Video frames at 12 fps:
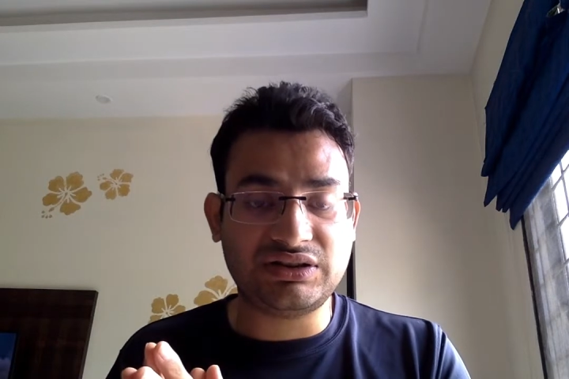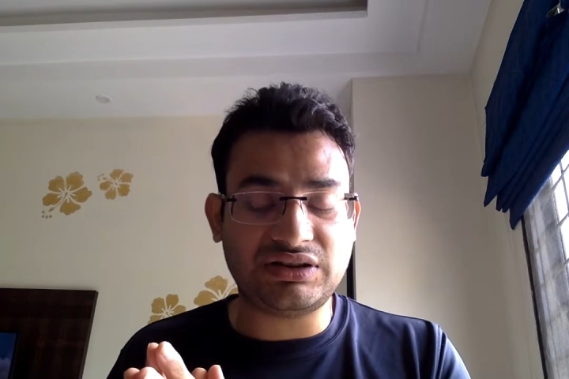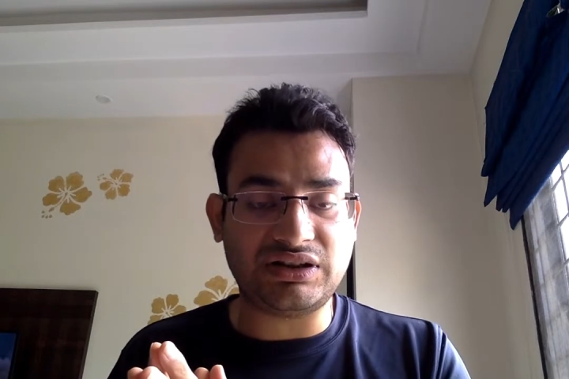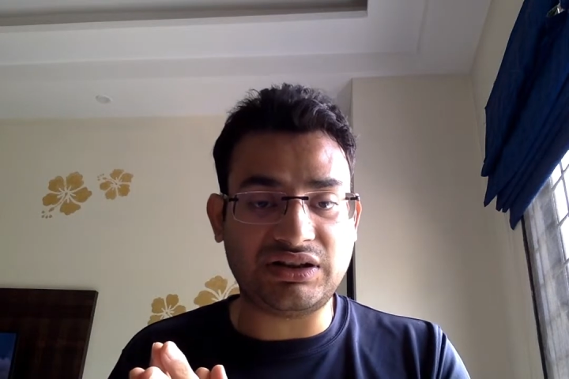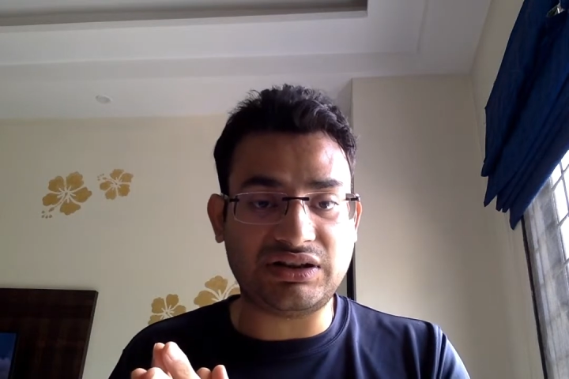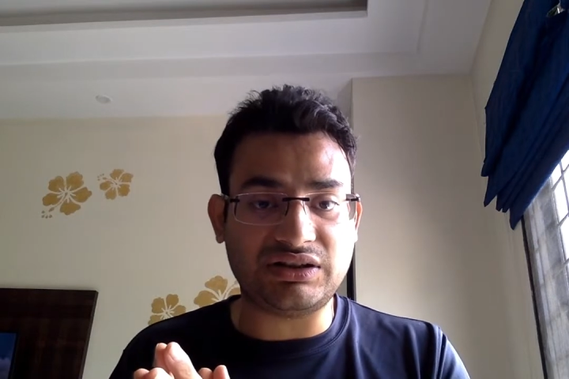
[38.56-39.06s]

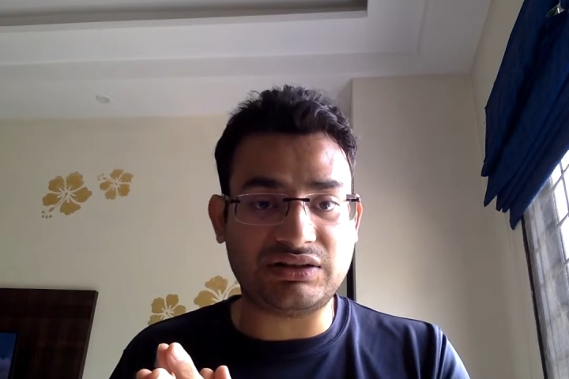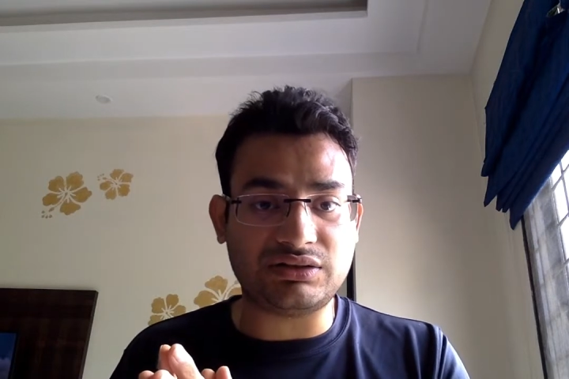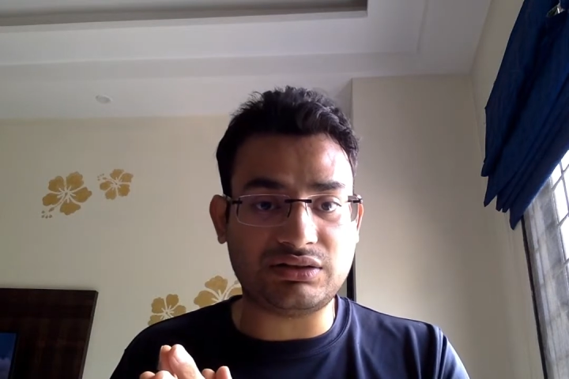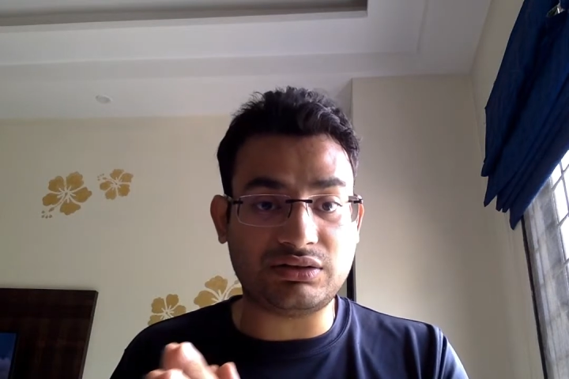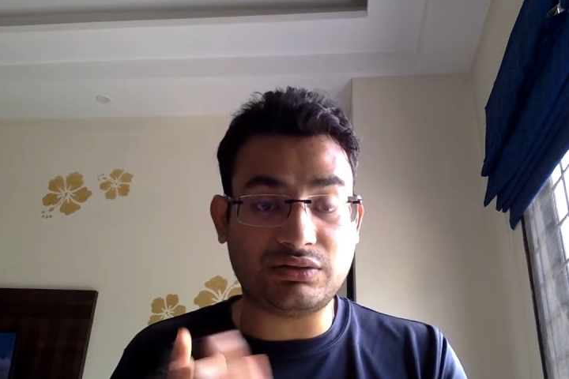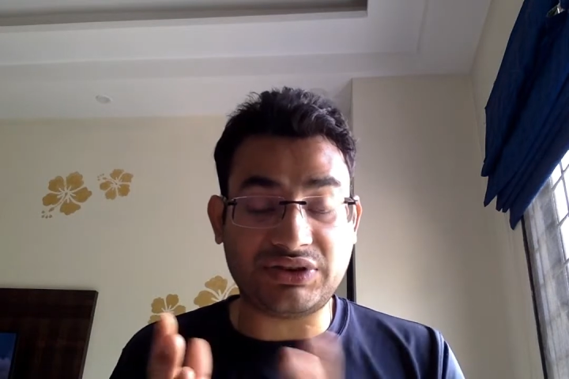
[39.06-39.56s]
and
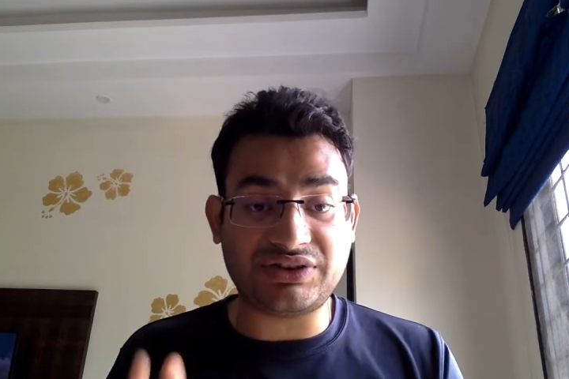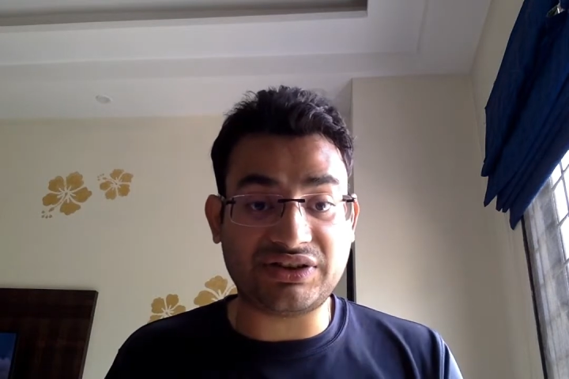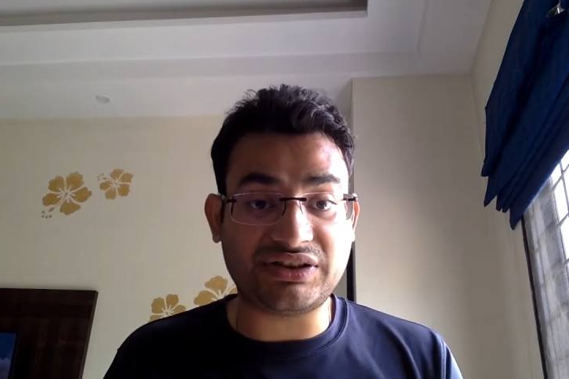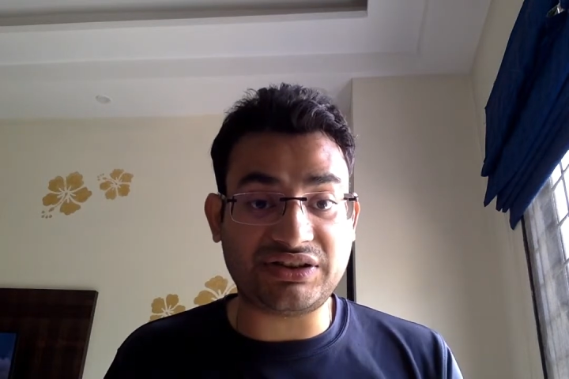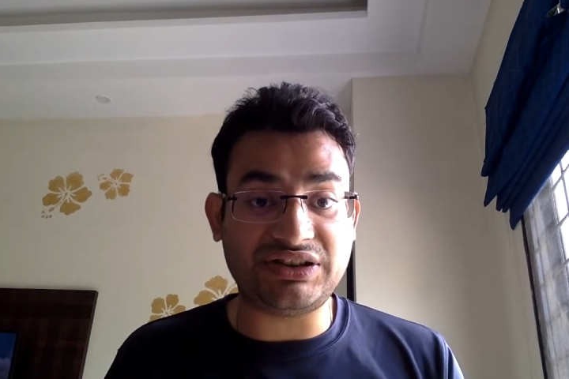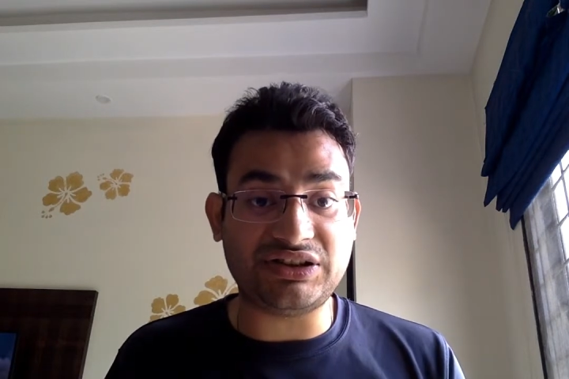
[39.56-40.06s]

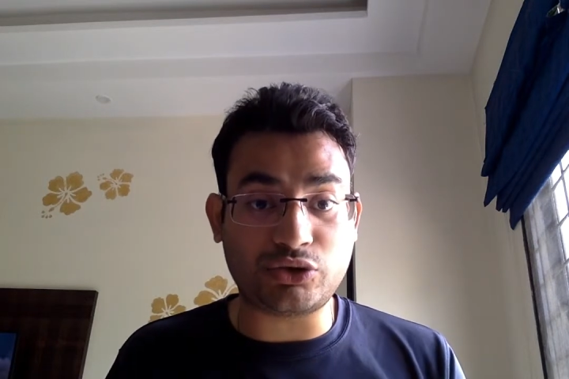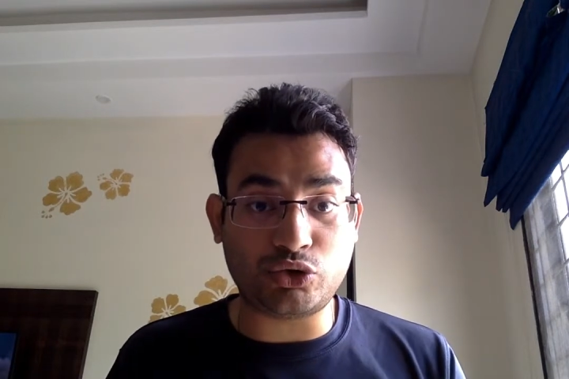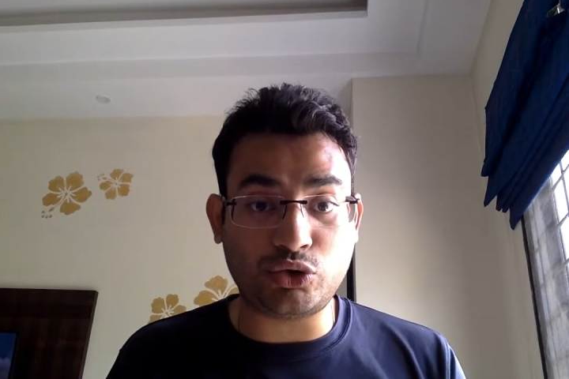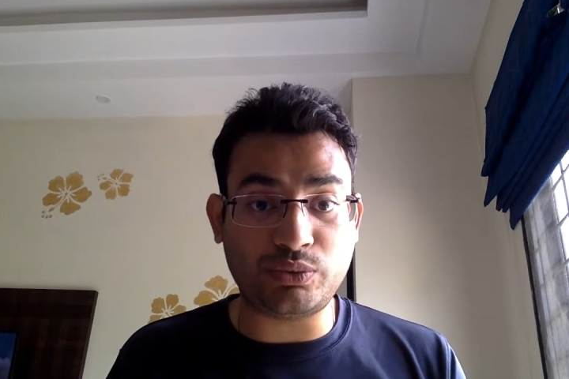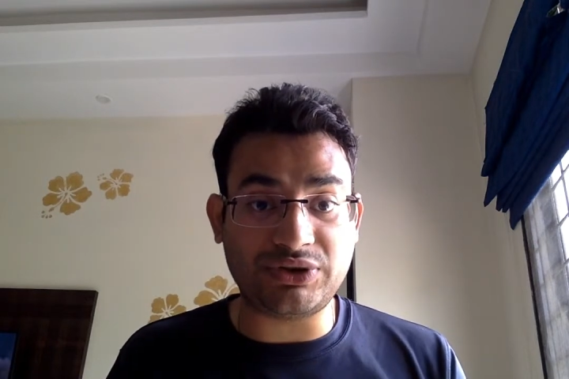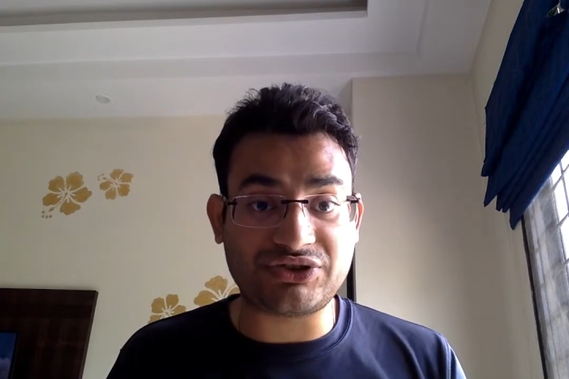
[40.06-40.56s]
recently the
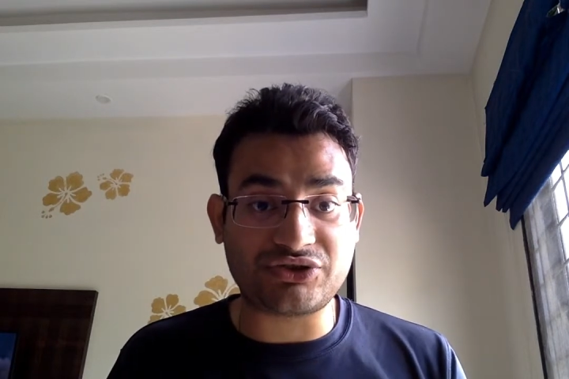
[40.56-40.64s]
COVID